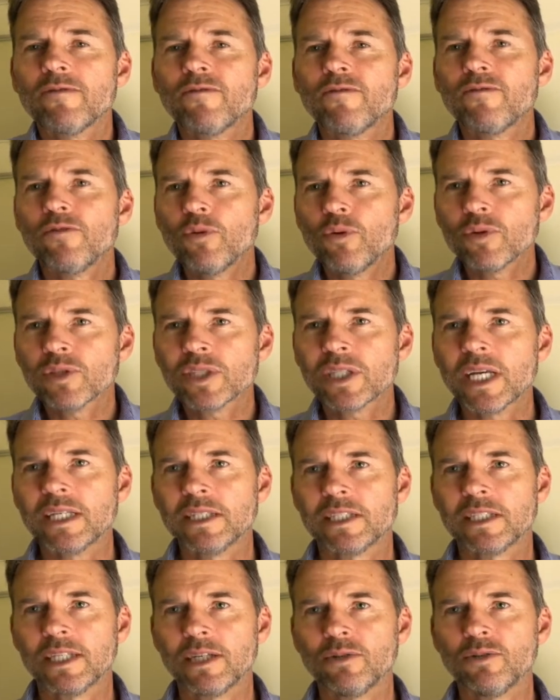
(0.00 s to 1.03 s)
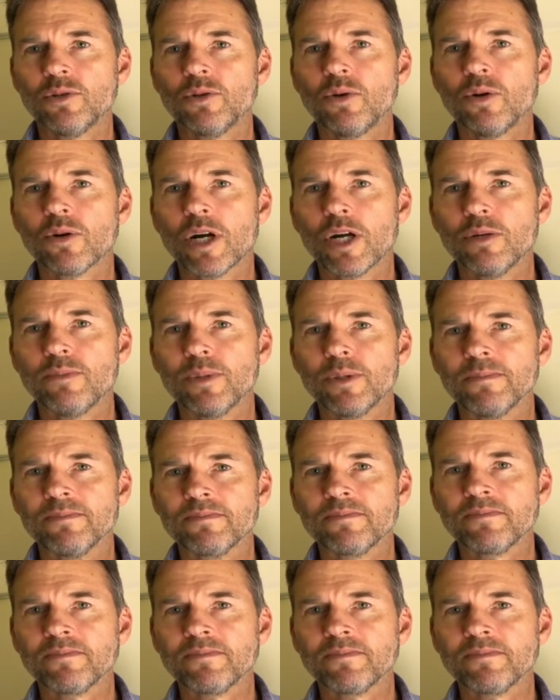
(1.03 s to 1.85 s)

force that cell door open.